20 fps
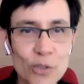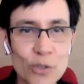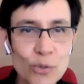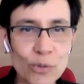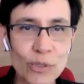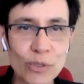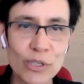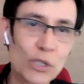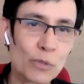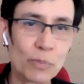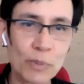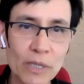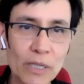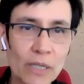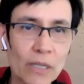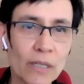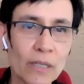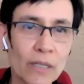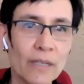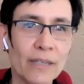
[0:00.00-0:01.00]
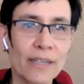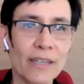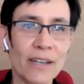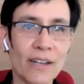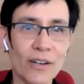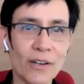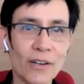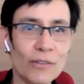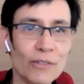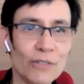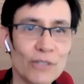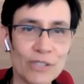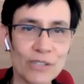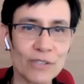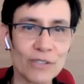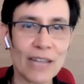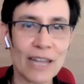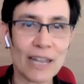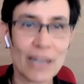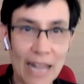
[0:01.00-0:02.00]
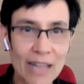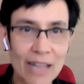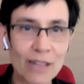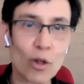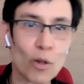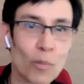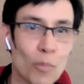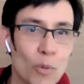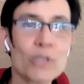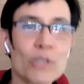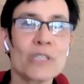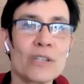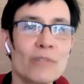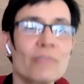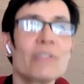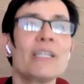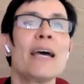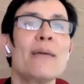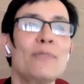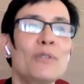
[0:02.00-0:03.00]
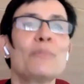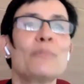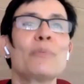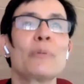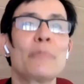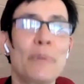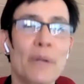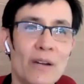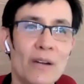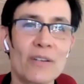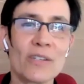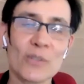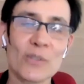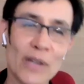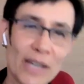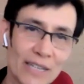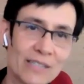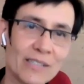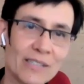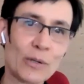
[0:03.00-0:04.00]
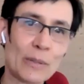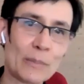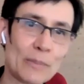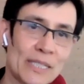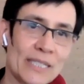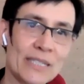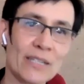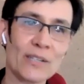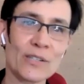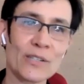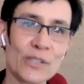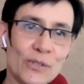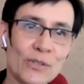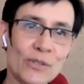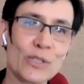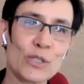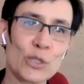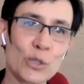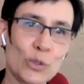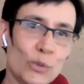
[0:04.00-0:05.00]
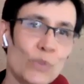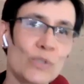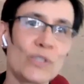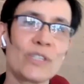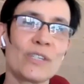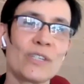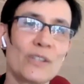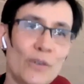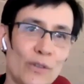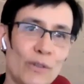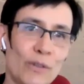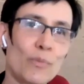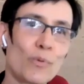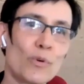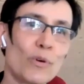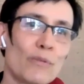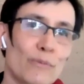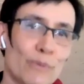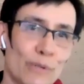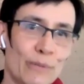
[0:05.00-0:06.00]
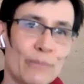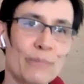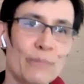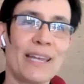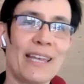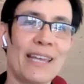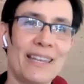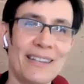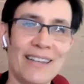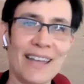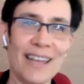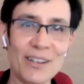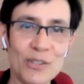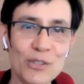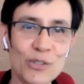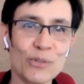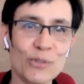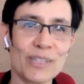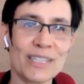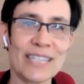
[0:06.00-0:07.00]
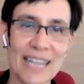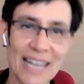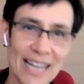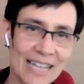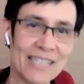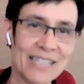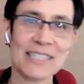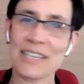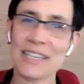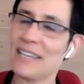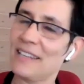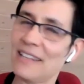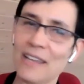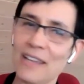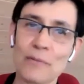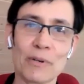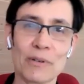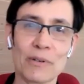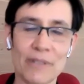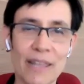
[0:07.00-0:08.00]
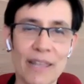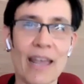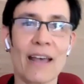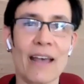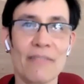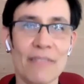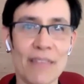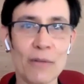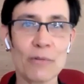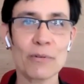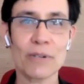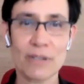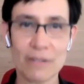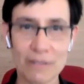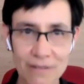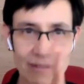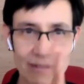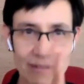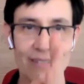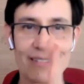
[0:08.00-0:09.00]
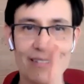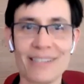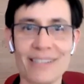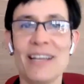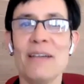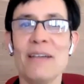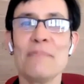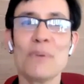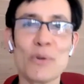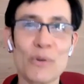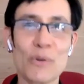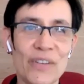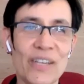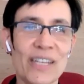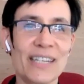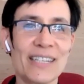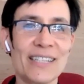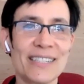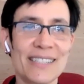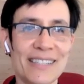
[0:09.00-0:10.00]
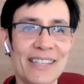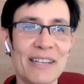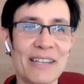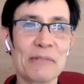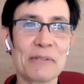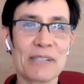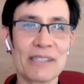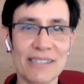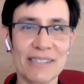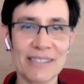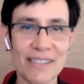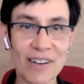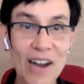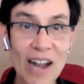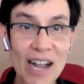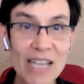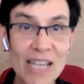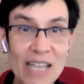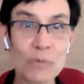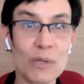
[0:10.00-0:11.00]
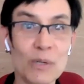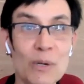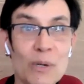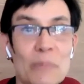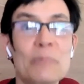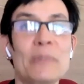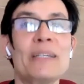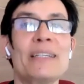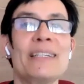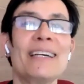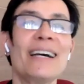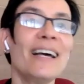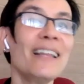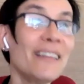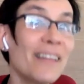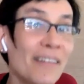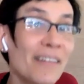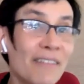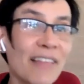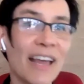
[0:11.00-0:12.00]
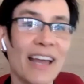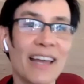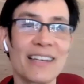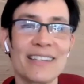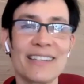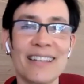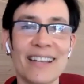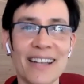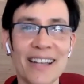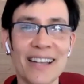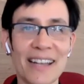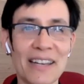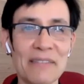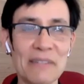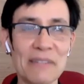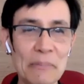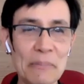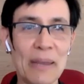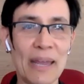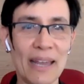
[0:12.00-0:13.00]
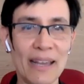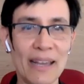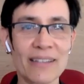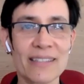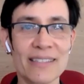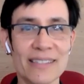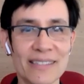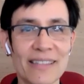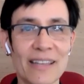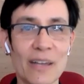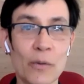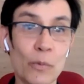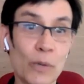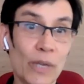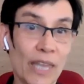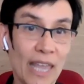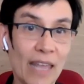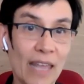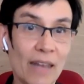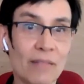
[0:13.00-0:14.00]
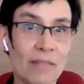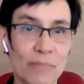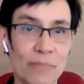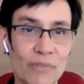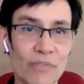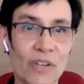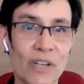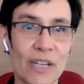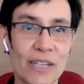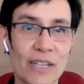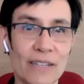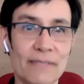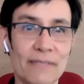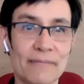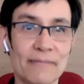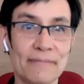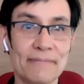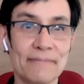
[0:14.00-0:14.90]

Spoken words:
do the spiel, and almost no time to prepare. So I had to go upstairs to the suits, the boardroom, and do the dance. And they were motivated. Their eyes were open. I love that kind of impact that we can provide.